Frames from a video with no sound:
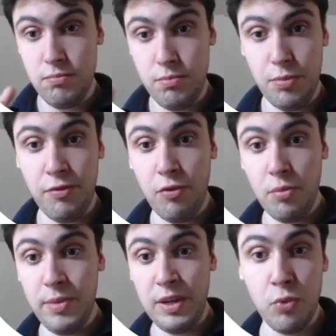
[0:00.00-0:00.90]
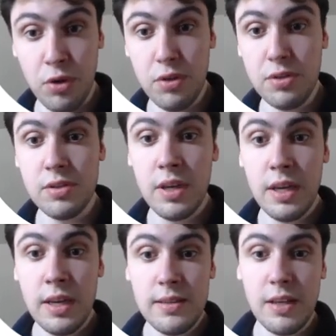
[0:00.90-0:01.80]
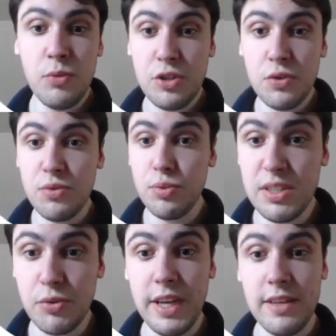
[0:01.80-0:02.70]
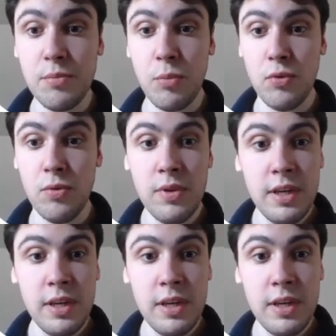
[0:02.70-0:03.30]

performing worse, then we should retrain the model.